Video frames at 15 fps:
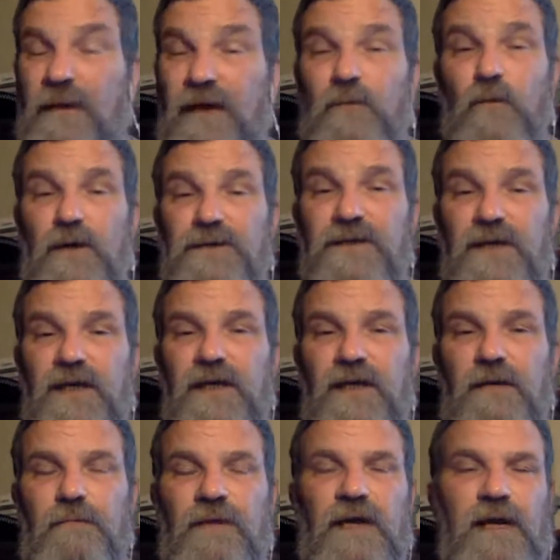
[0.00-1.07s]
main ones that
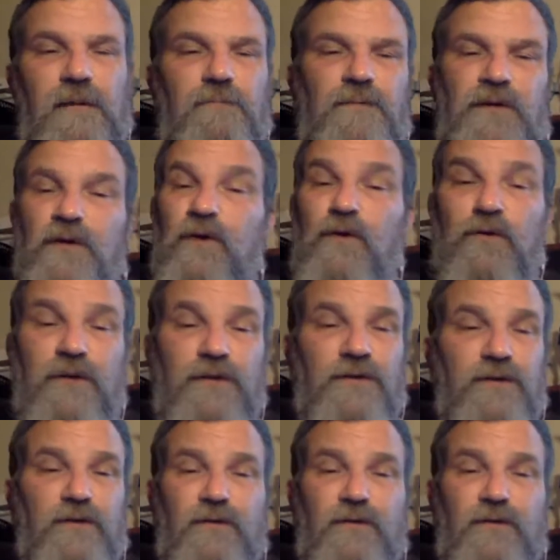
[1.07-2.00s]
hit me. You can